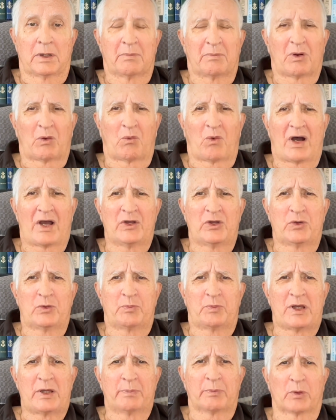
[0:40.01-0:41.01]
But why do
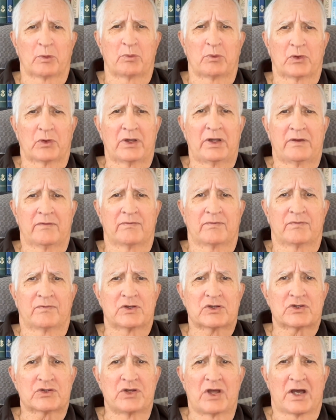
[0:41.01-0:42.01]
people believe
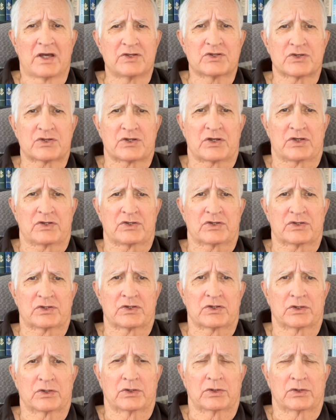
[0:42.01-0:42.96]
this nonsense?